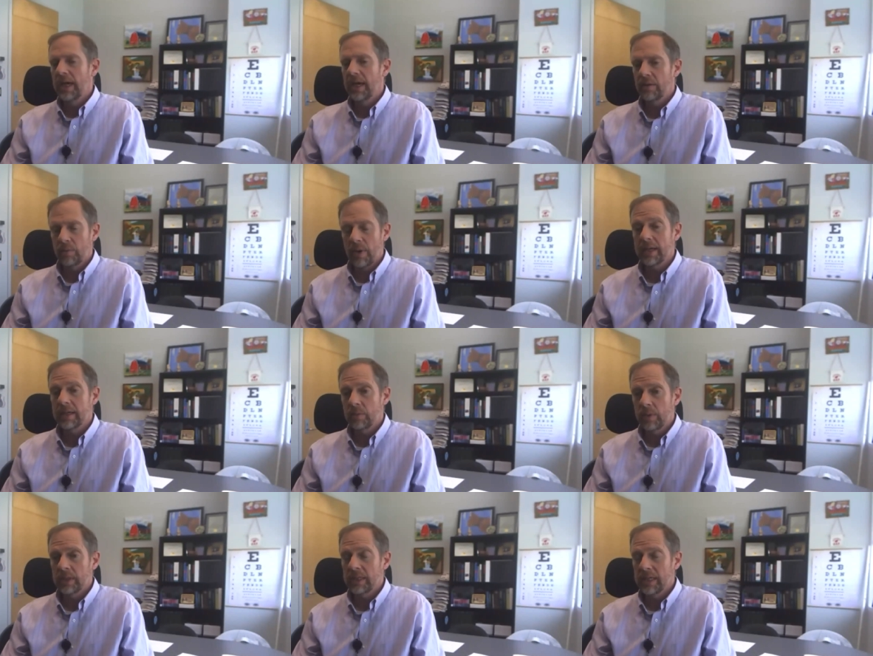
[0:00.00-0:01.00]
And the retina
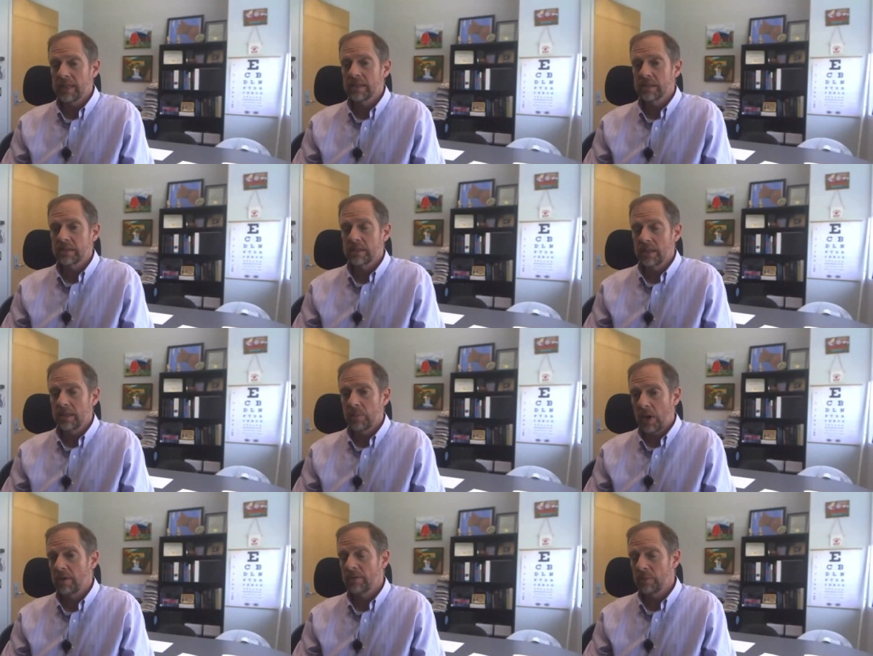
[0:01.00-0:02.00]
really is
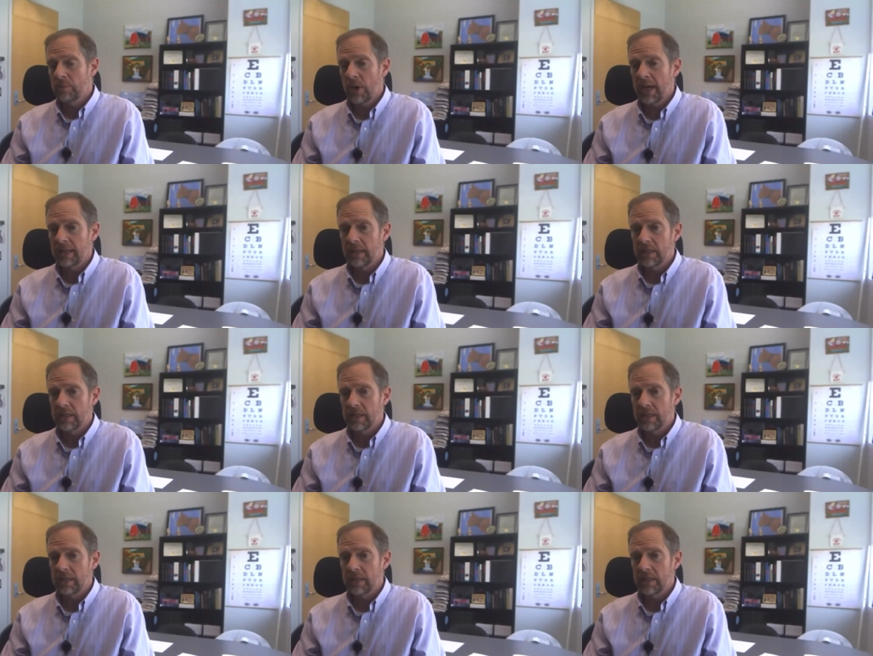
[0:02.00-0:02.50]
part of the brain.